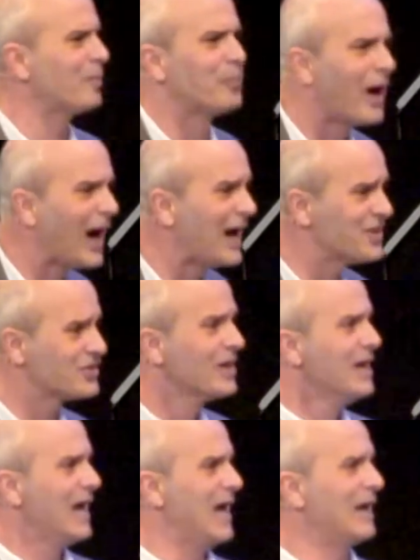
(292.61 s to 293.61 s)
price.
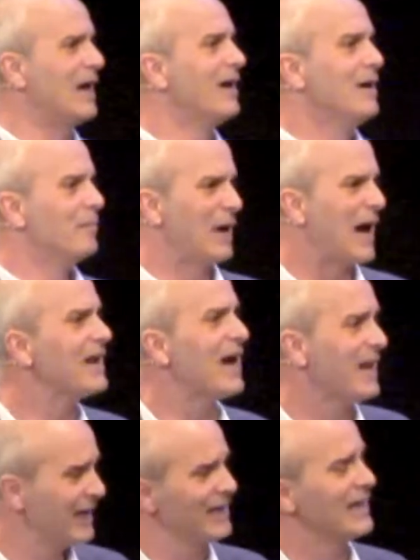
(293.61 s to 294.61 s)
And uh, I, I
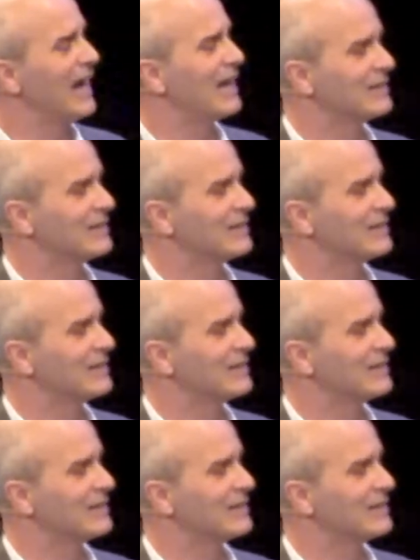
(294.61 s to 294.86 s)
didn't get out.